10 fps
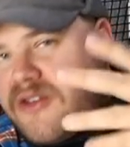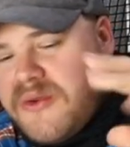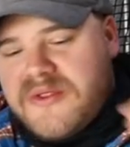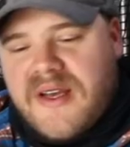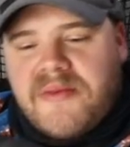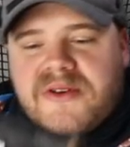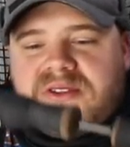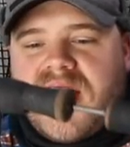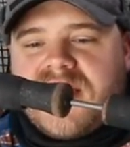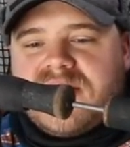two separate
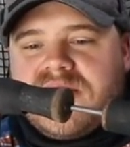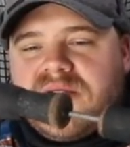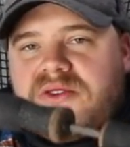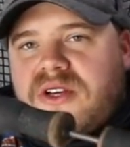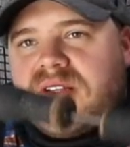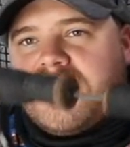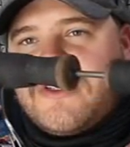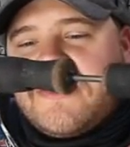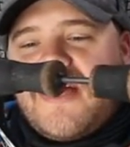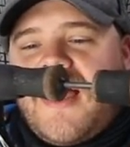drags that you adjust
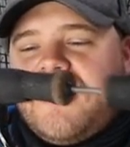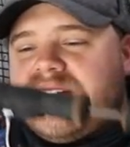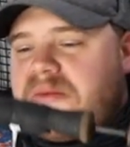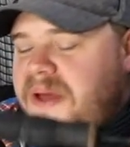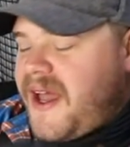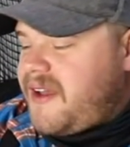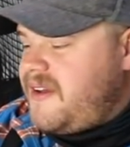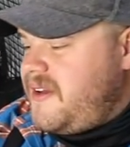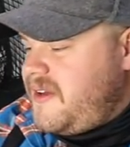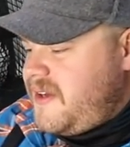with the dial on the back.
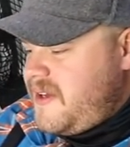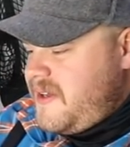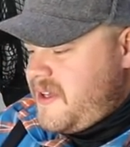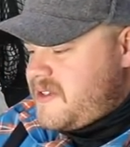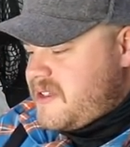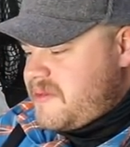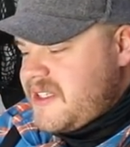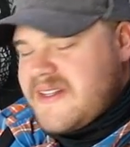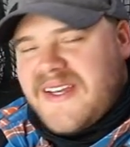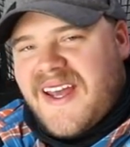And something
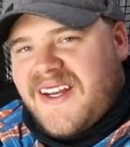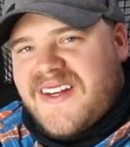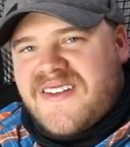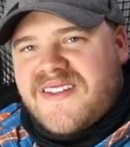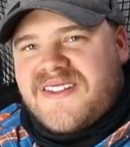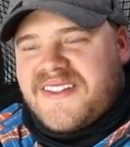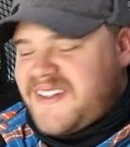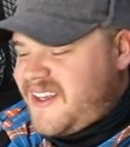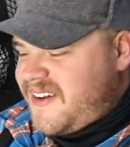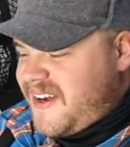that's kind of interesting
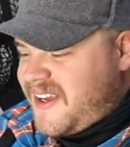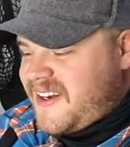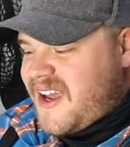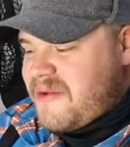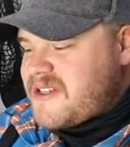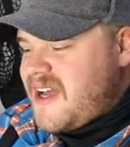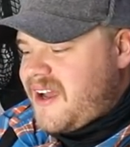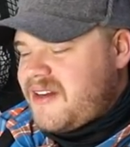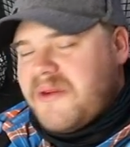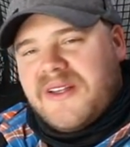that Nick and I were
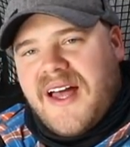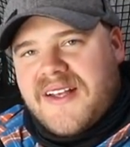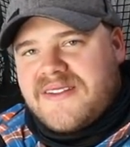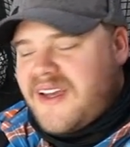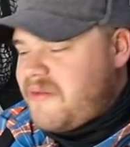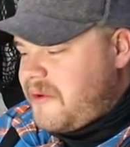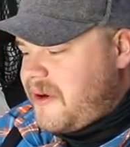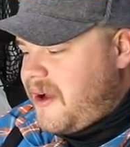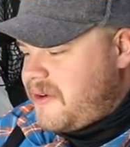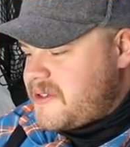talking about last time we were out